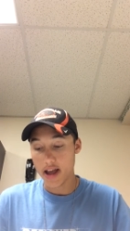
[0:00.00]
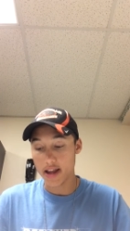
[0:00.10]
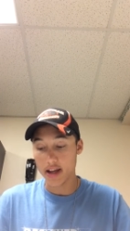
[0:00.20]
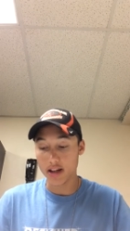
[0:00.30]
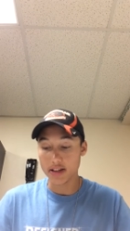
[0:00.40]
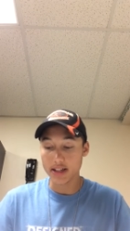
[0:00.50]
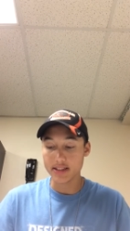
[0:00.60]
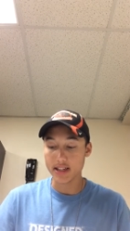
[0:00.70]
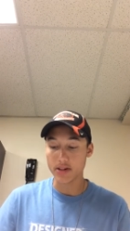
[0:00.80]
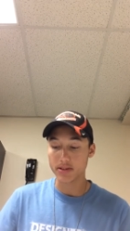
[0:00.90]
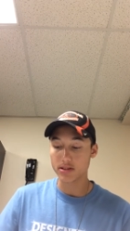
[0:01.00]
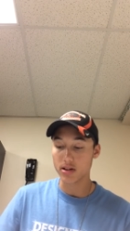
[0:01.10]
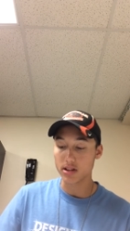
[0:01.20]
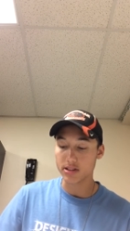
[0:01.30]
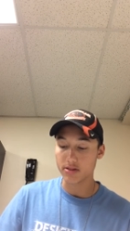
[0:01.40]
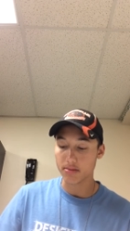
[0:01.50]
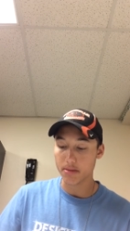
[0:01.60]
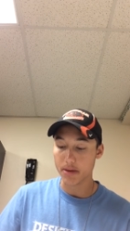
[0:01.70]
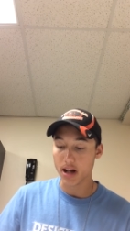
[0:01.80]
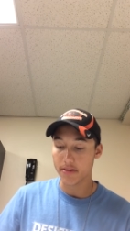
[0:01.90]
an illness that results from a
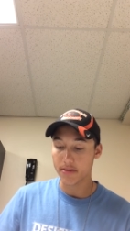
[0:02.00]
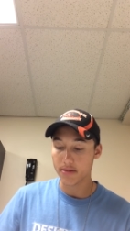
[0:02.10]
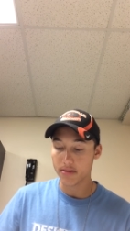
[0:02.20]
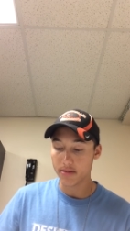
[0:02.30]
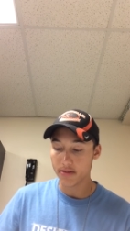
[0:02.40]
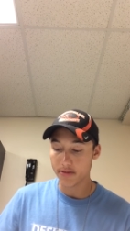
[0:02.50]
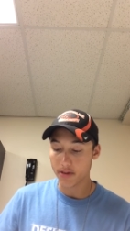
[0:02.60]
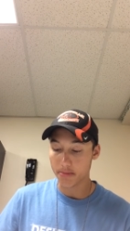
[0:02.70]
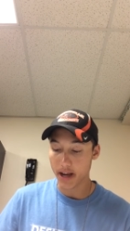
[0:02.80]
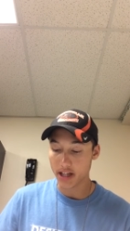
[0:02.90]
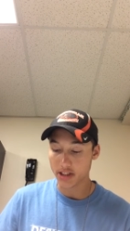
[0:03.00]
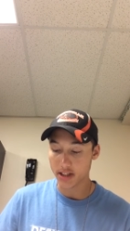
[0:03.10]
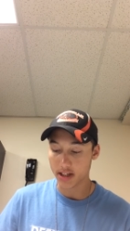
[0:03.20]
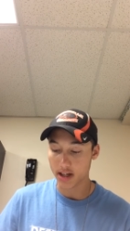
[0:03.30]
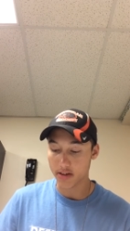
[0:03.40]
malformation